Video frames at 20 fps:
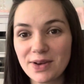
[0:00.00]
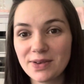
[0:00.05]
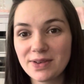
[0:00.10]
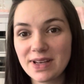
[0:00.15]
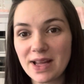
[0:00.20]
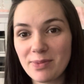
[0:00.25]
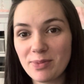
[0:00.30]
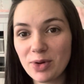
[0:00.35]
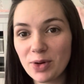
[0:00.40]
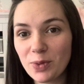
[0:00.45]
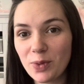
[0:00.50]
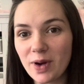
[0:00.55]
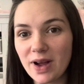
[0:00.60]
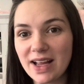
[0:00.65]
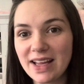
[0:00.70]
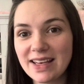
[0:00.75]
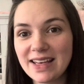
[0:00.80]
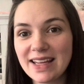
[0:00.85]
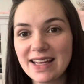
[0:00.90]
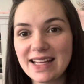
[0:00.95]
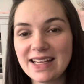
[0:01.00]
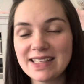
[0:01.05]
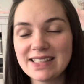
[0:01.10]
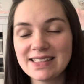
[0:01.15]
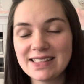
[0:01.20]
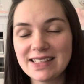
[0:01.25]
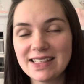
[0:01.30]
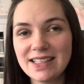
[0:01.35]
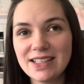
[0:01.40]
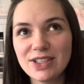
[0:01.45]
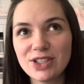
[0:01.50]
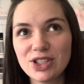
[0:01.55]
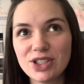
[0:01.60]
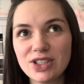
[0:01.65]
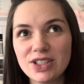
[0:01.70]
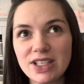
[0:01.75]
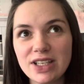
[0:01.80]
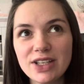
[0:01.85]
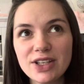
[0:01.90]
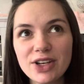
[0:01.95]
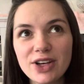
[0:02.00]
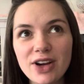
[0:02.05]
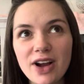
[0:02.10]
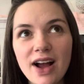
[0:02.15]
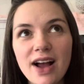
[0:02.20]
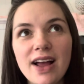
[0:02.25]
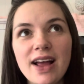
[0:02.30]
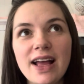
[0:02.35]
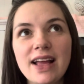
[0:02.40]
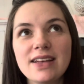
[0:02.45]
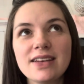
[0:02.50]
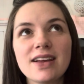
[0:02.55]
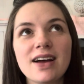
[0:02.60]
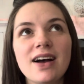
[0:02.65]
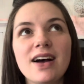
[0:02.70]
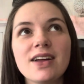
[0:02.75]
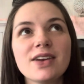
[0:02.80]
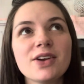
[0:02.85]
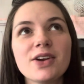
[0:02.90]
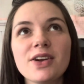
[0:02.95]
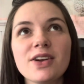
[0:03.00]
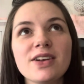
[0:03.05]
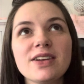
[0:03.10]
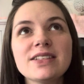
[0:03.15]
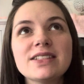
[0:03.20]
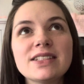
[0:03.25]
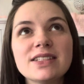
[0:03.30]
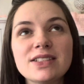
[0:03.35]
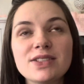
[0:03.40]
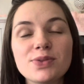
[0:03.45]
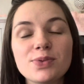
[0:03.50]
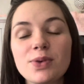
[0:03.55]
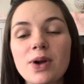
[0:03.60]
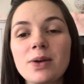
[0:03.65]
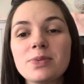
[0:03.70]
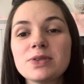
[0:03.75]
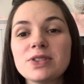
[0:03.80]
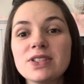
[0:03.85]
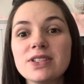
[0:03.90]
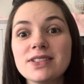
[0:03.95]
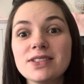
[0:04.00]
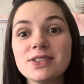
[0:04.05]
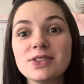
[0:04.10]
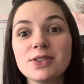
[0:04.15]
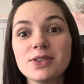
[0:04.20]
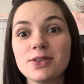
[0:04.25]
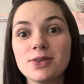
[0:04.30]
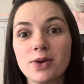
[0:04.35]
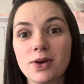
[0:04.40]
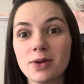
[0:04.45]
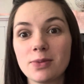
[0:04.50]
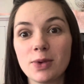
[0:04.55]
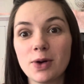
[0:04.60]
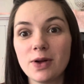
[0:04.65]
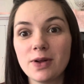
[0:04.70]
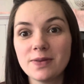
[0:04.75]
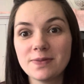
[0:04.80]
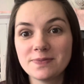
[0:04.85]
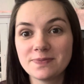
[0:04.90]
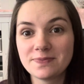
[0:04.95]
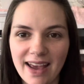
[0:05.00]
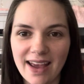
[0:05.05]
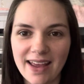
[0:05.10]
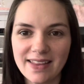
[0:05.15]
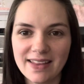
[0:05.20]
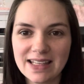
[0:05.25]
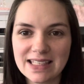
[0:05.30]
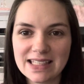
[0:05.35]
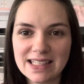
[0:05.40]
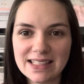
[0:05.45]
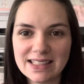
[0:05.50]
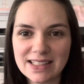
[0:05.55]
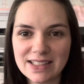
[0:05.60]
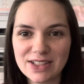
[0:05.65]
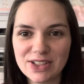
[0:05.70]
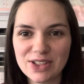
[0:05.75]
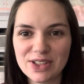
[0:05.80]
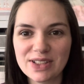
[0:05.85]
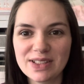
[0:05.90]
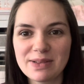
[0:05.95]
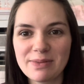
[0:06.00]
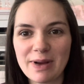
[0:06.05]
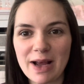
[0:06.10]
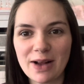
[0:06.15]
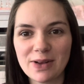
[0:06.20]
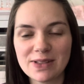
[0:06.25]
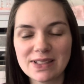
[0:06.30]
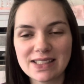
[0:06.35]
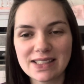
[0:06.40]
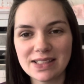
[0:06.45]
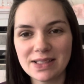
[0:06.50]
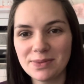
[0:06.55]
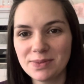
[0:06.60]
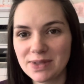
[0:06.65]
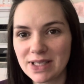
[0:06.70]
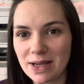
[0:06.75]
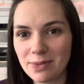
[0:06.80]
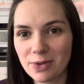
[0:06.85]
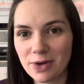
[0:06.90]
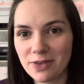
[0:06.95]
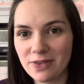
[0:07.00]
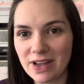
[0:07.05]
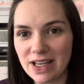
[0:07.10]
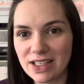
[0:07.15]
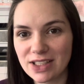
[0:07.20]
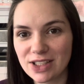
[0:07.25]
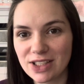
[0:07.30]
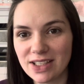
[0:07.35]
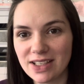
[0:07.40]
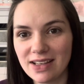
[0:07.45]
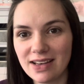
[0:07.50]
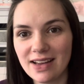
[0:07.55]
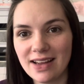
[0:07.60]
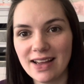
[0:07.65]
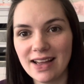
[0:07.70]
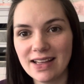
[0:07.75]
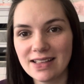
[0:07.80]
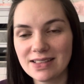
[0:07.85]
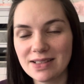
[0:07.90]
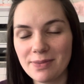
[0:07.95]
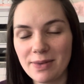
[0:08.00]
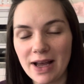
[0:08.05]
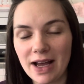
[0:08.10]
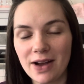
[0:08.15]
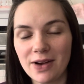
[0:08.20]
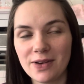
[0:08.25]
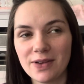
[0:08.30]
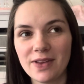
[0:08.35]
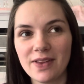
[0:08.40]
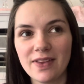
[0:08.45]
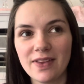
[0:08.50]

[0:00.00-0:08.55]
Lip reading: number 1 is the sheer and utter disruption to normal. And this isn't just about sleep deprivation, it's about